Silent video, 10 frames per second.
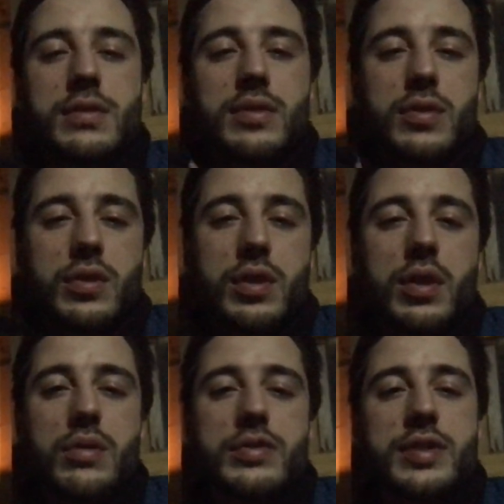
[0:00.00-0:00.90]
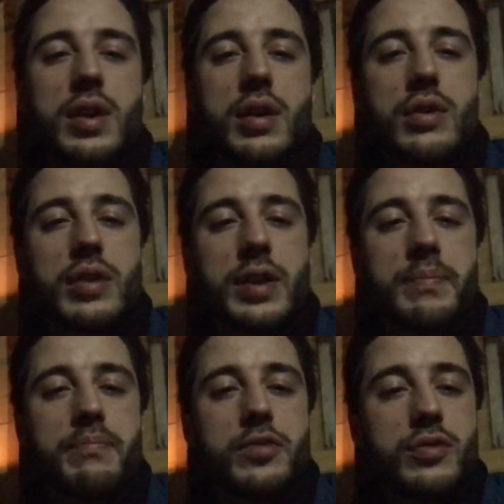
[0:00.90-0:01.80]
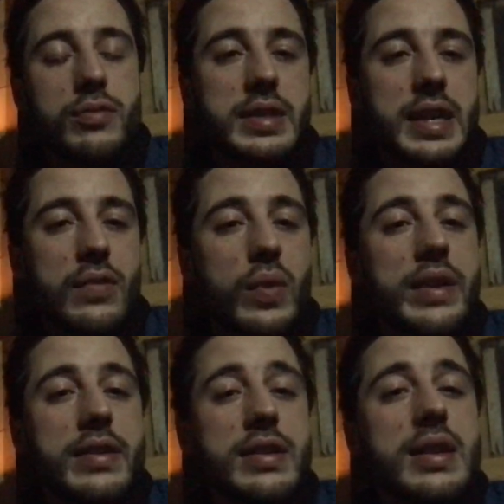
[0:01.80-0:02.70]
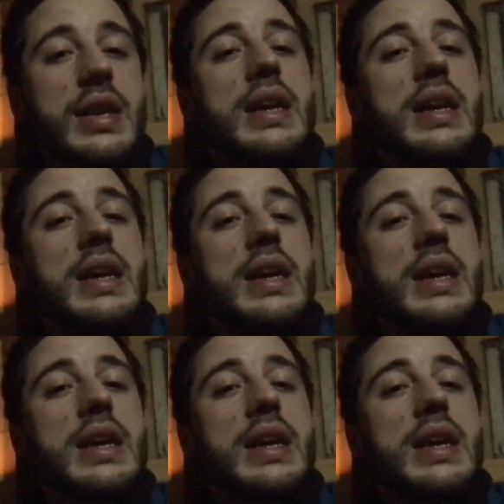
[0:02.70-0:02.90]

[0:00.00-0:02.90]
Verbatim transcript: your clothes are going to get wet